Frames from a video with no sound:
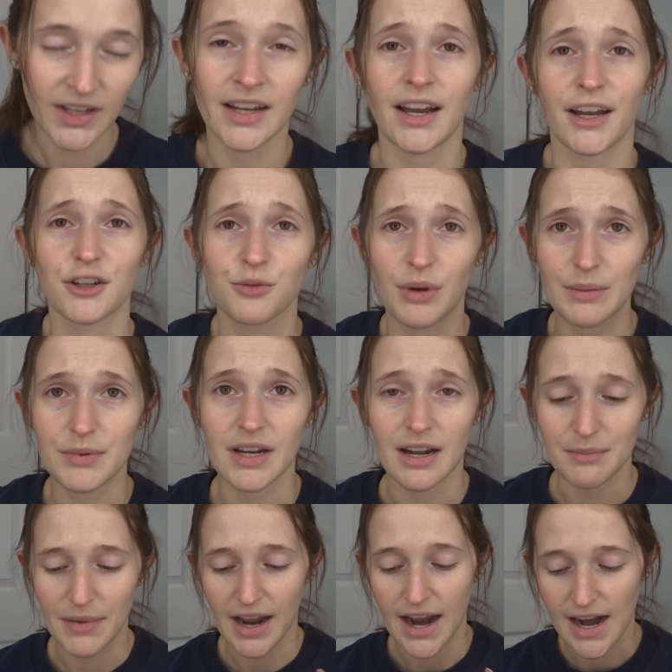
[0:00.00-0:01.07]
I just wiped it
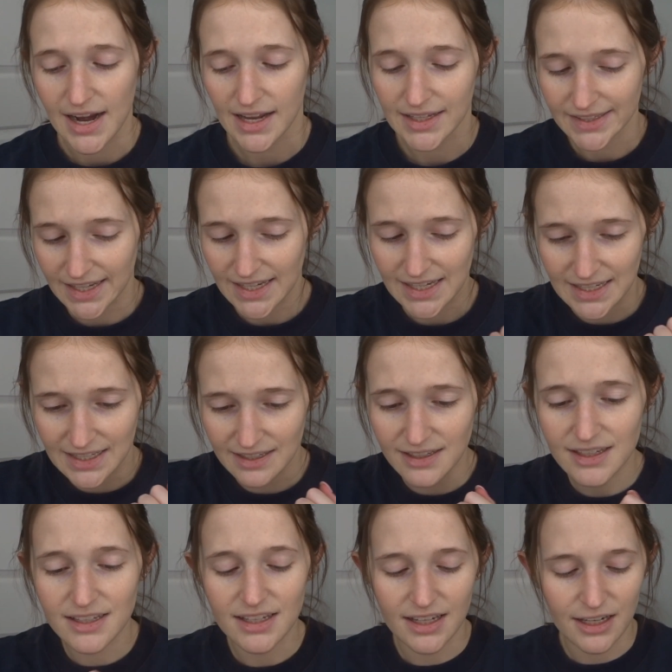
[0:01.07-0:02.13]
on my
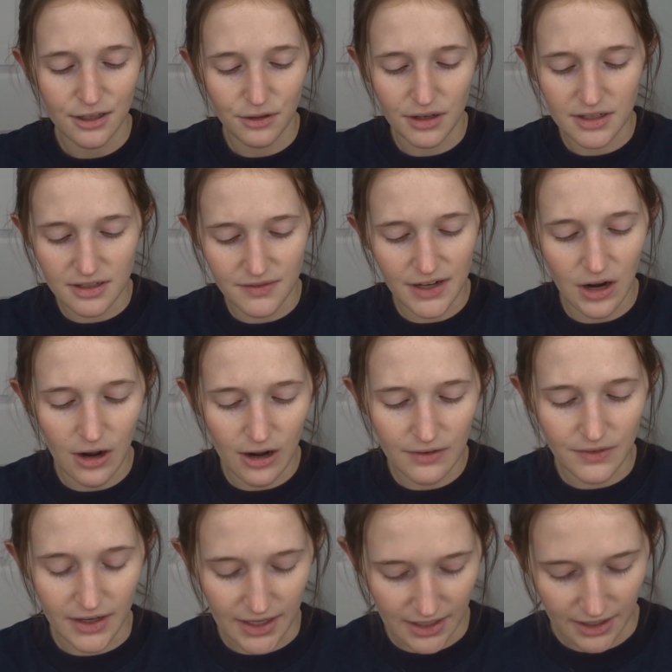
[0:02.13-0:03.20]
leggings to get the rest of it off,
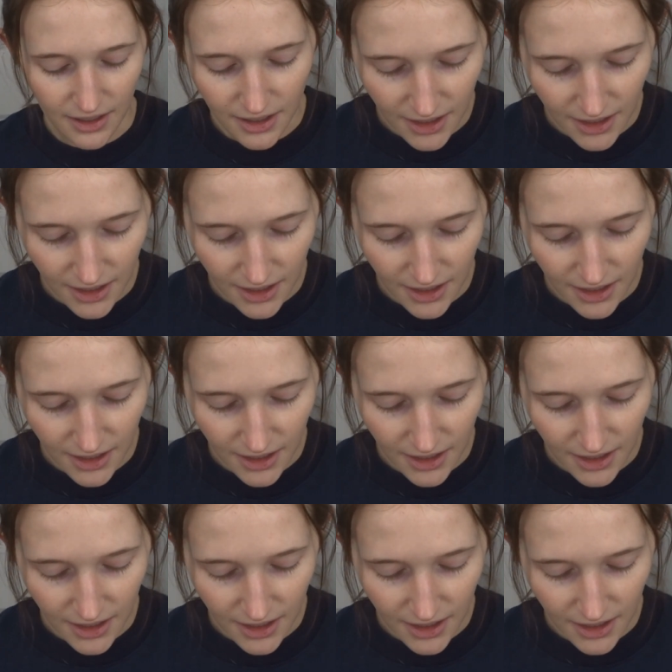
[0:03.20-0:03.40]
and